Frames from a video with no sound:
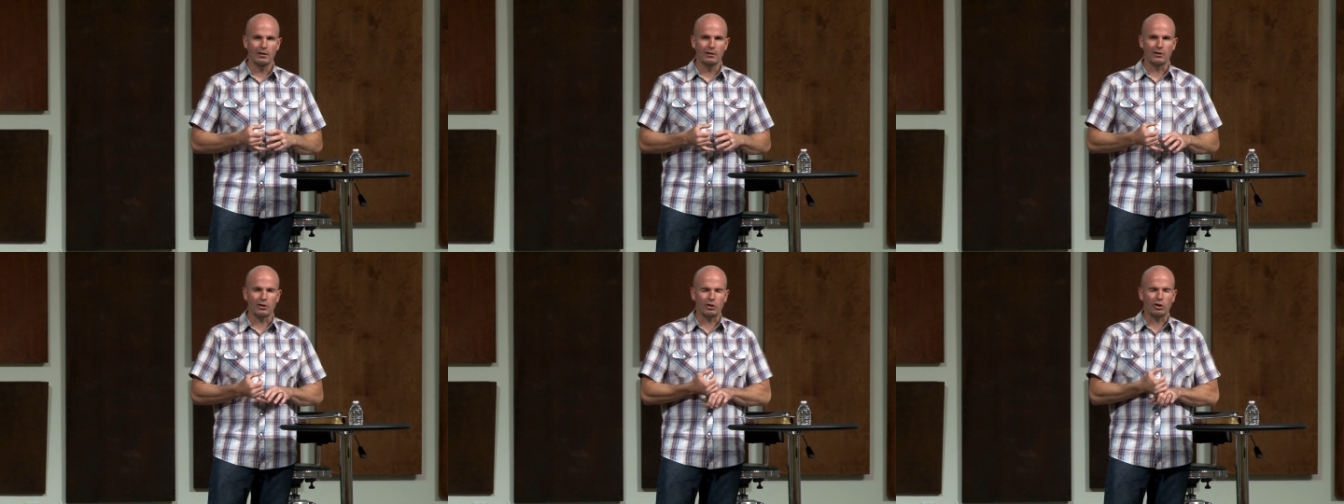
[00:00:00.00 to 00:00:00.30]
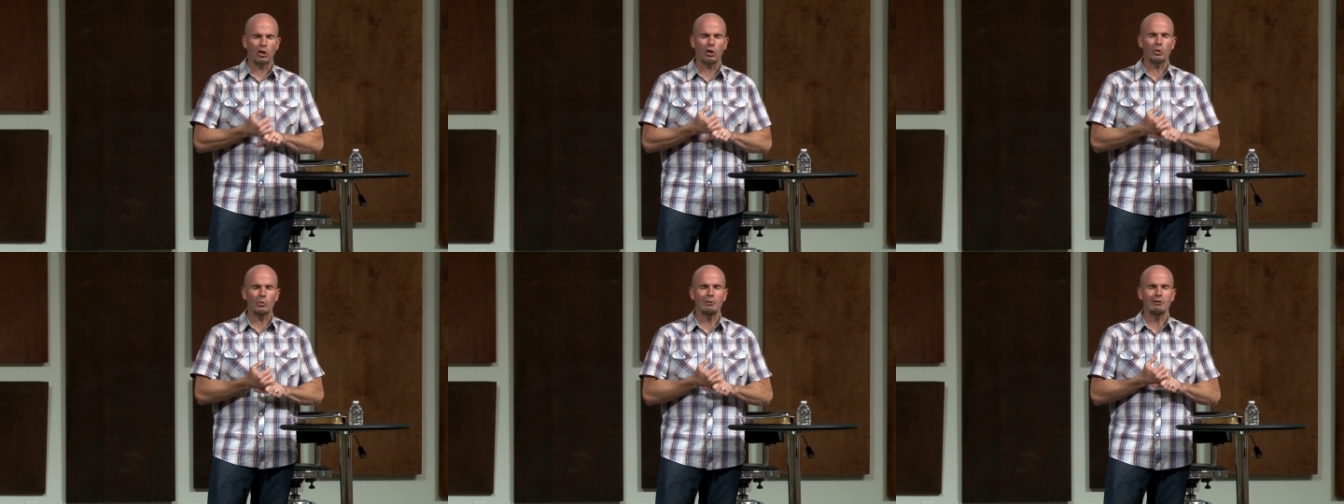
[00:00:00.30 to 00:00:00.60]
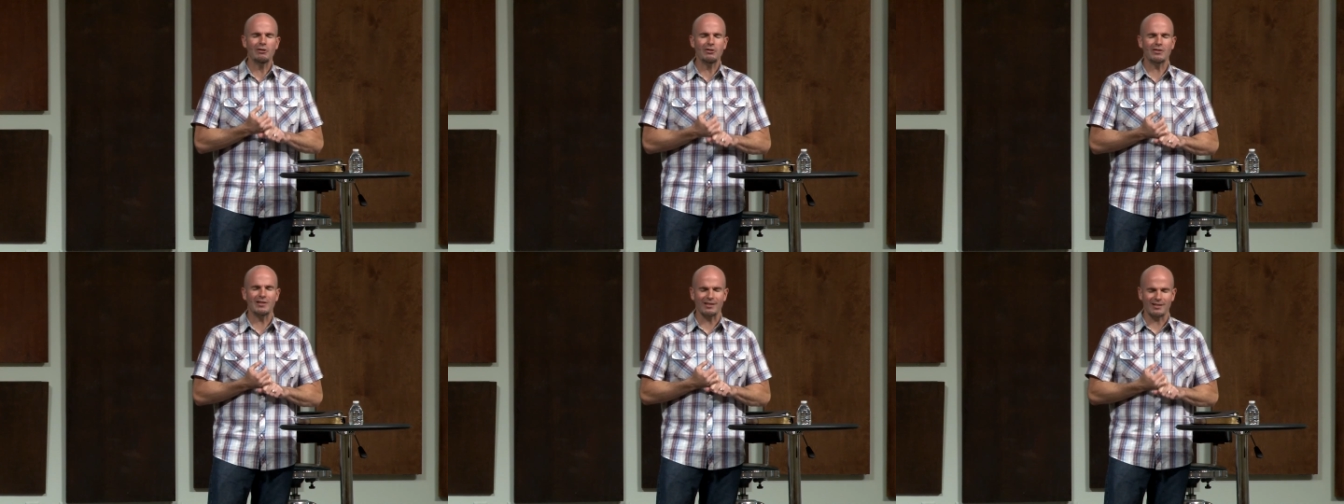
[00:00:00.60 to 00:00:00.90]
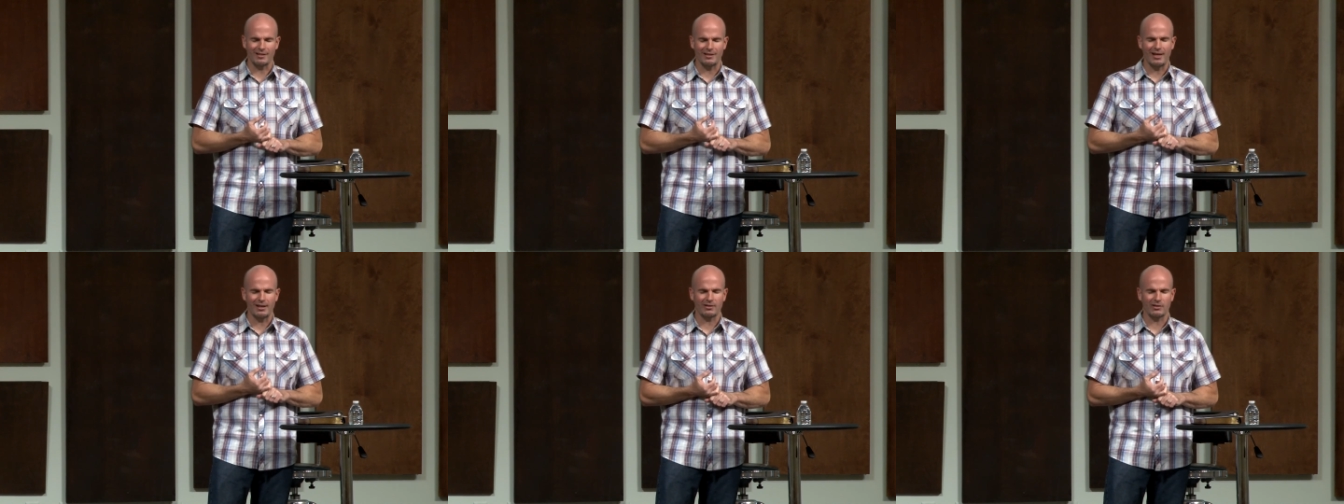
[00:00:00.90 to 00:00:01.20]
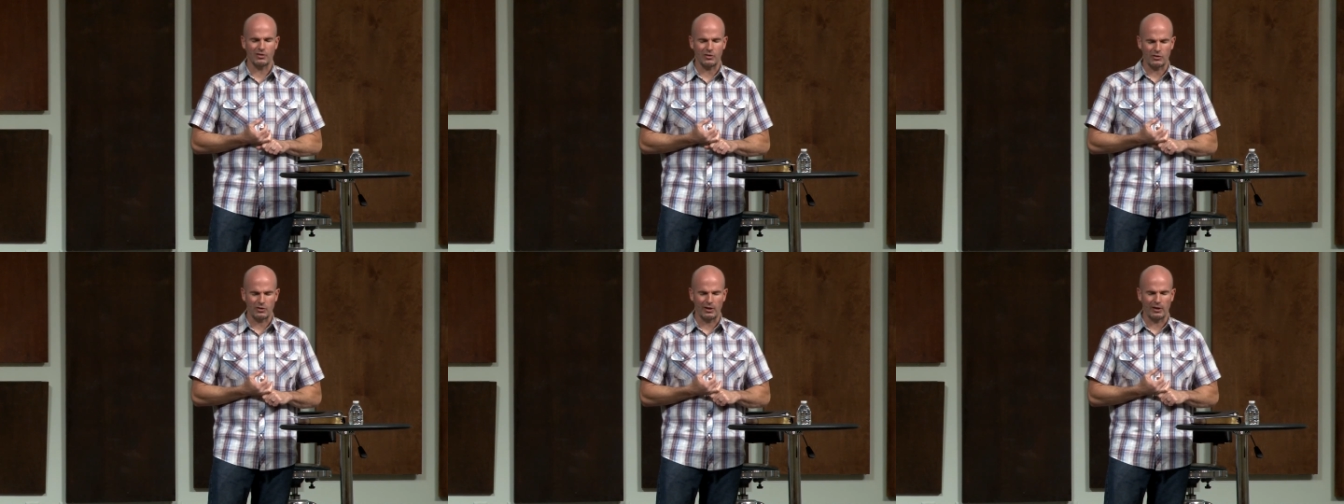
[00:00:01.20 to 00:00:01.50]
the courage that's
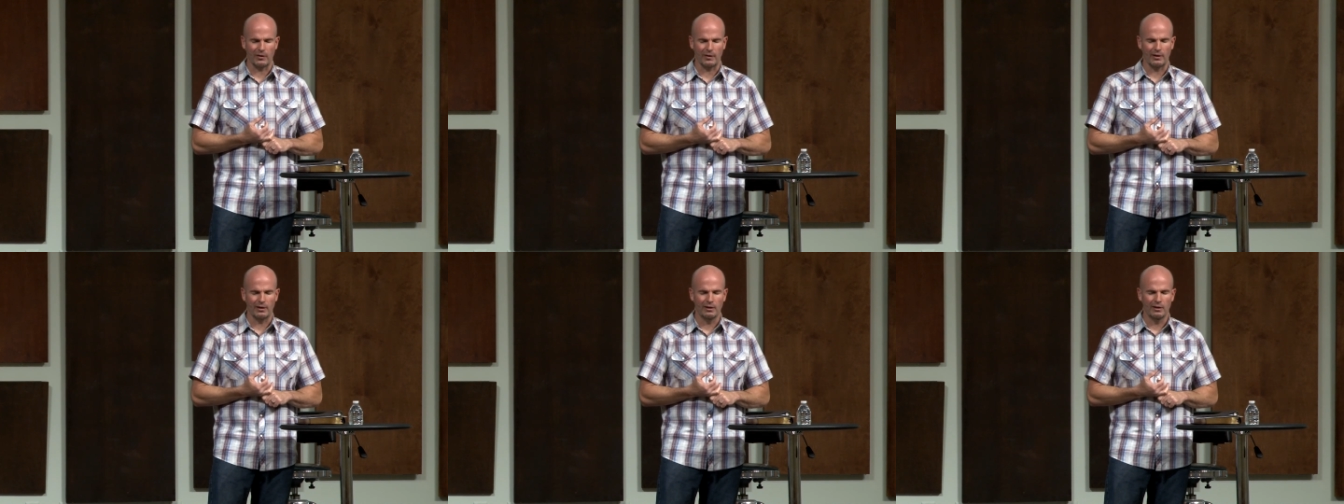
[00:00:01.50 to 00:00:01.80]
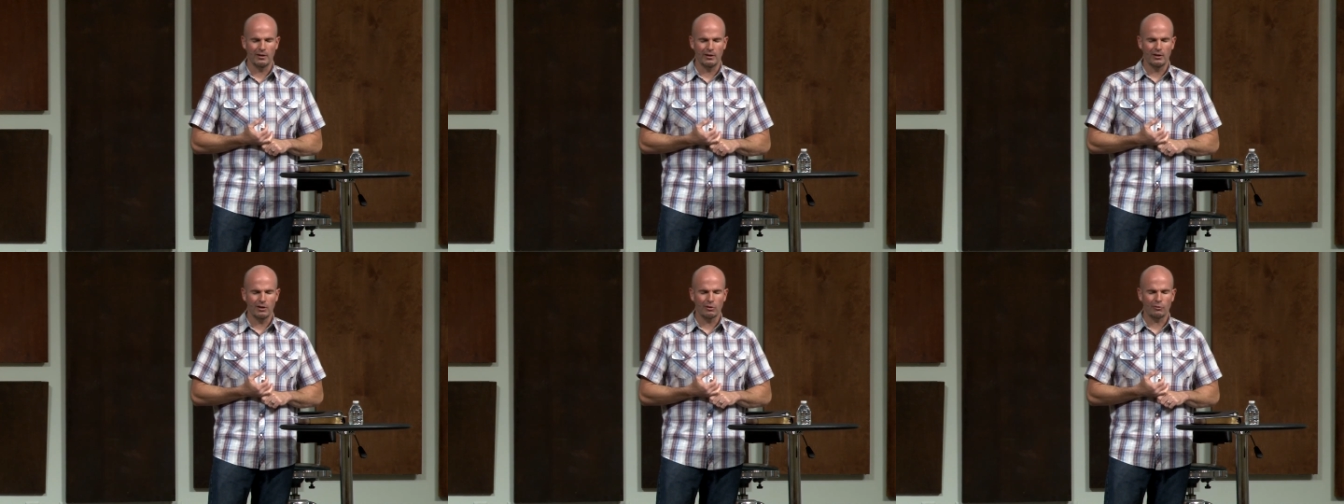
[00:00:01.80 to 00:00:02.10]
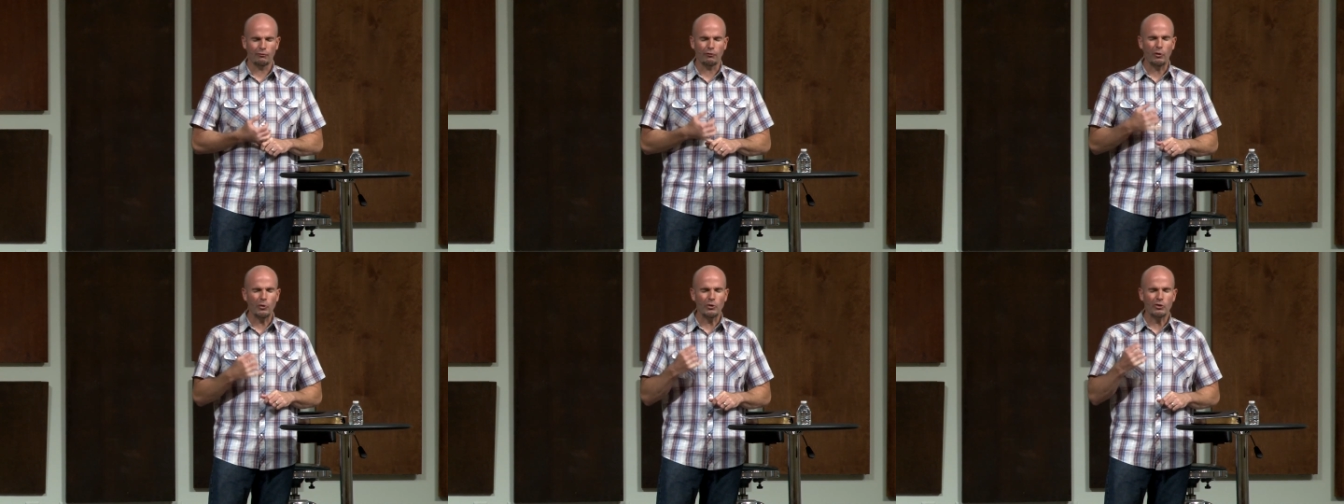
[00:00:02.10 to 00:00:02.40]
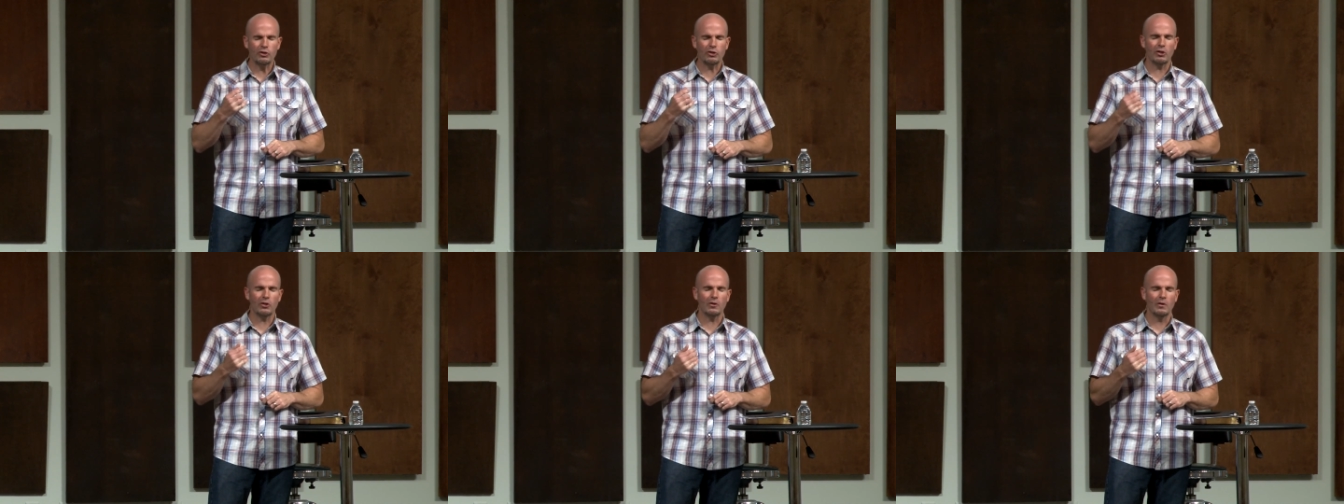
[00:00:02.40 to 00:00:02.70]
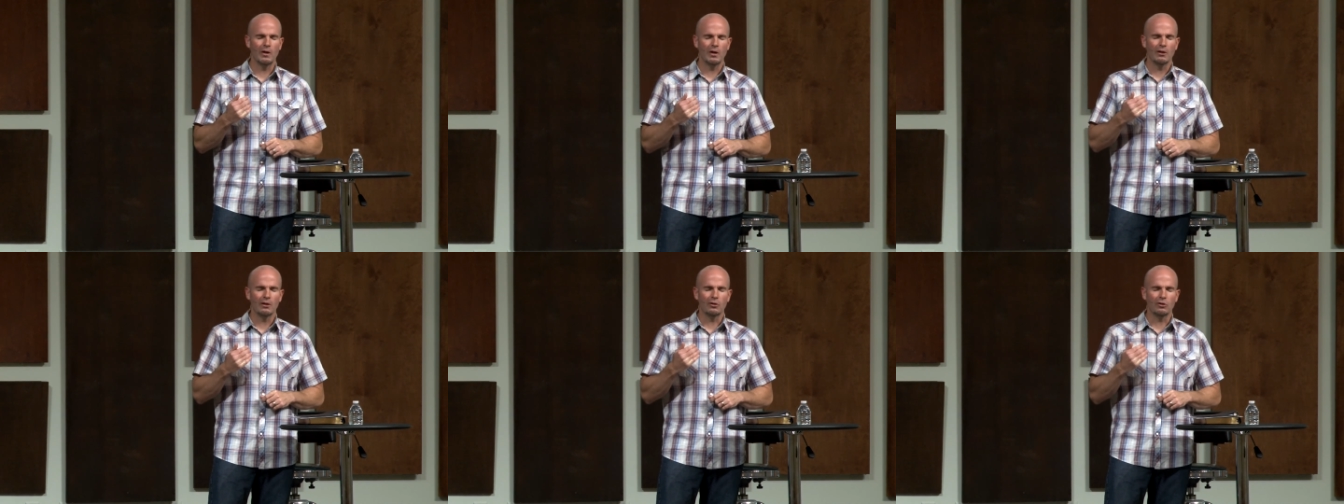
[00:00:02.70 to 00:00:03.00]
necessary first to
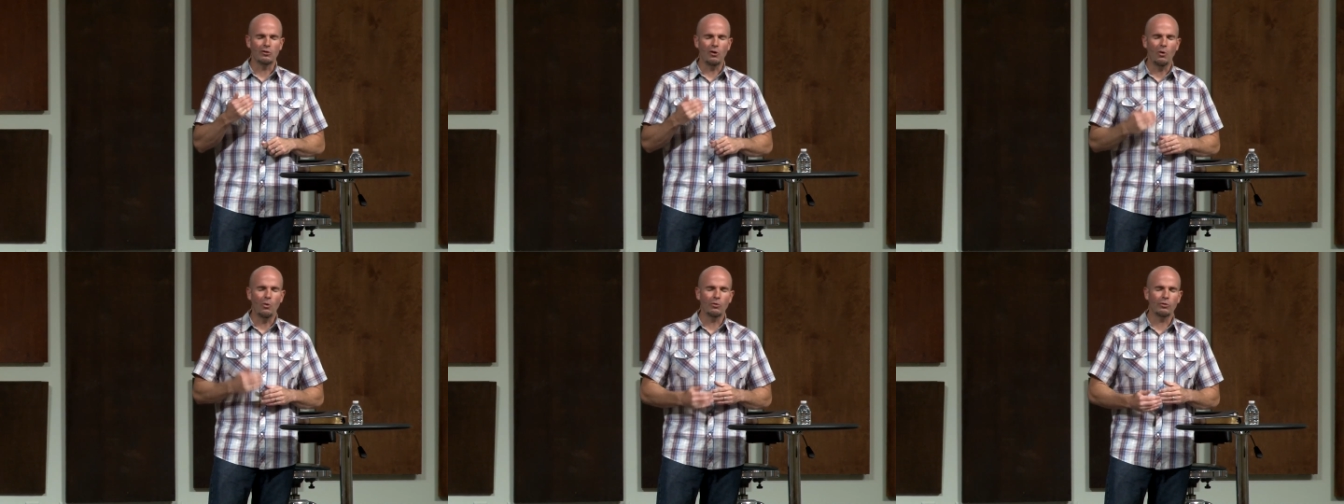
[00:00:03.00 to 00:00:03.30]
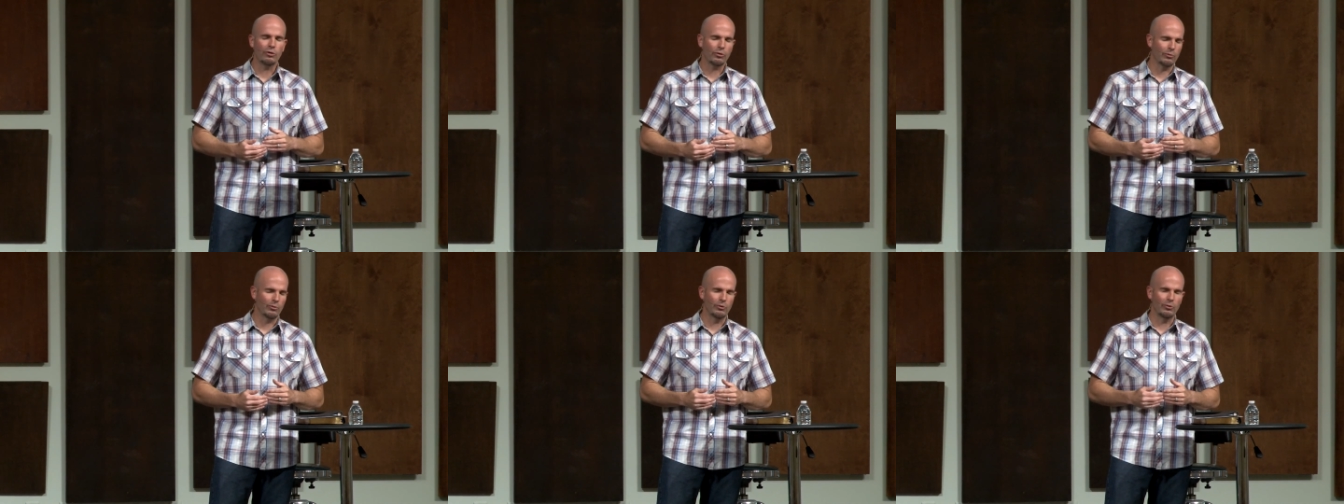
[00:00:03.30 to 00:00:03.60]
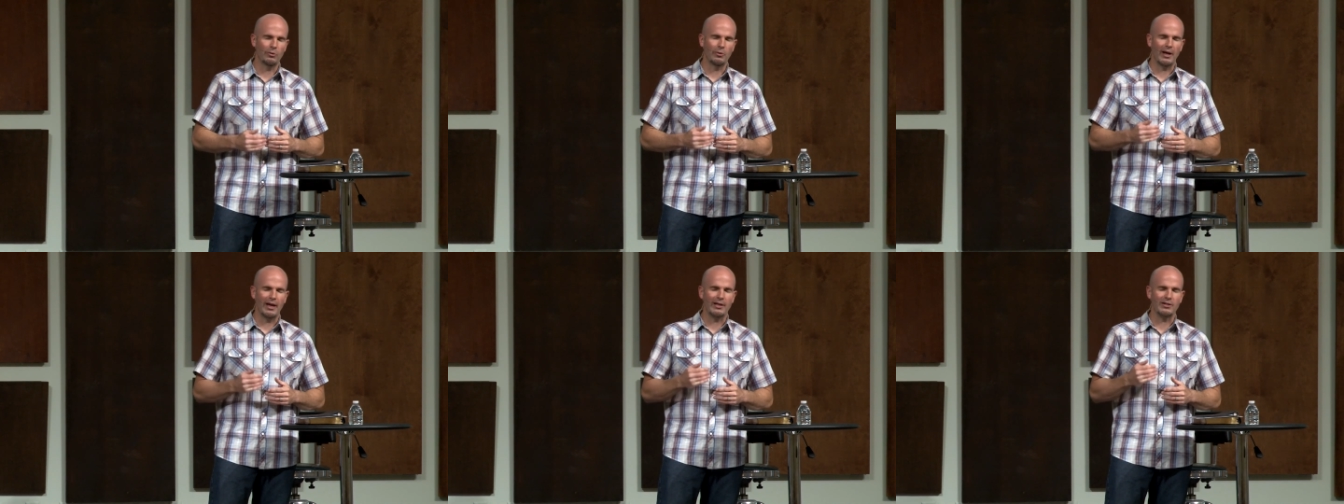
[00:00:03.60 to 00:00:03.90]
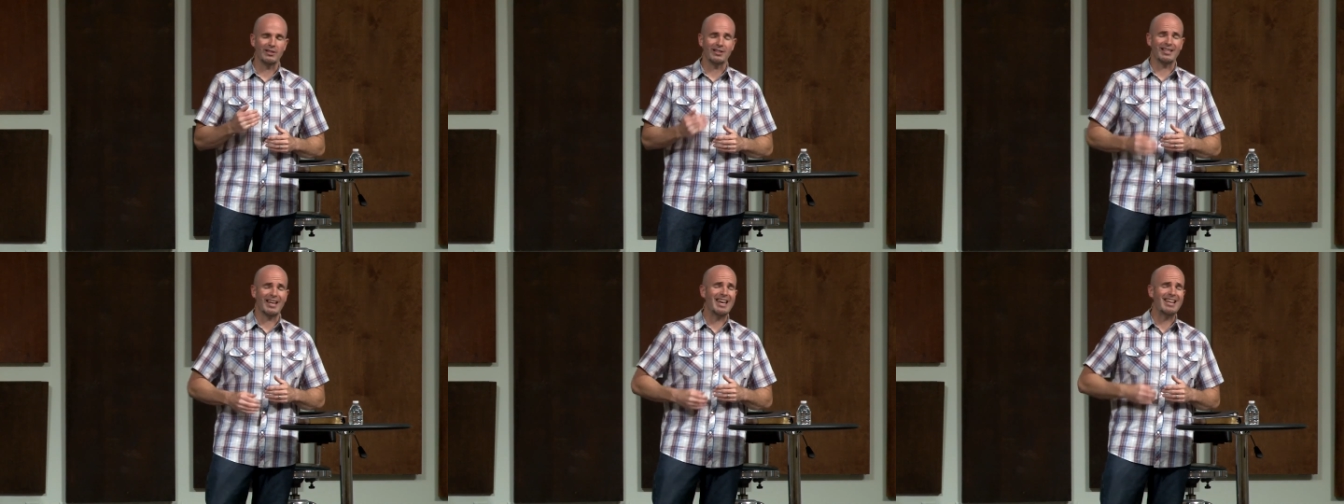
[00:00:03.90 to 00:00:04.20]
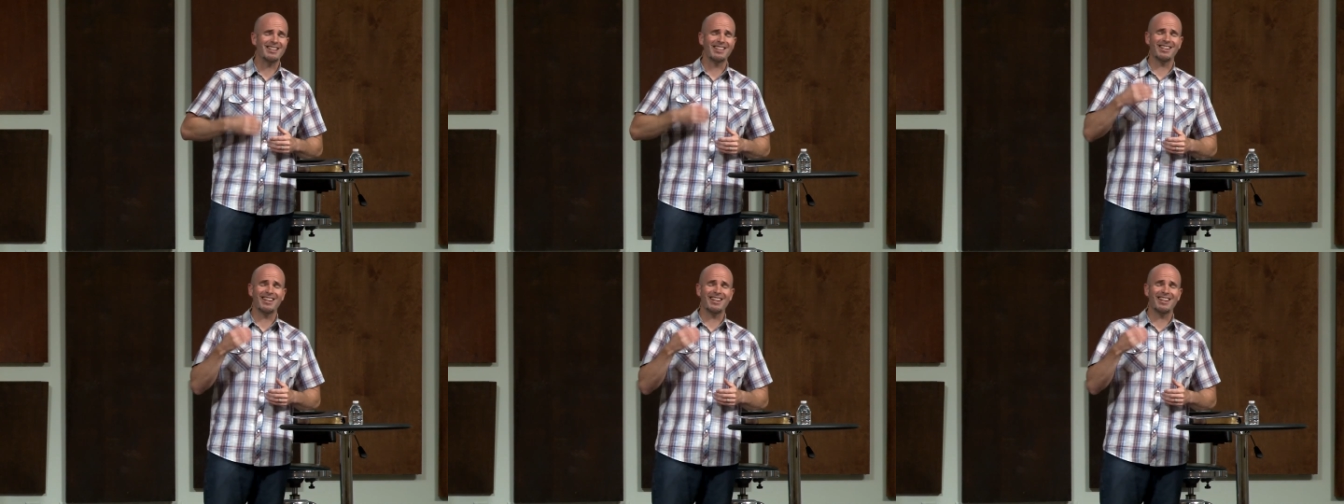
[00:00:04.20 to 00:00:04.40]
go through and to take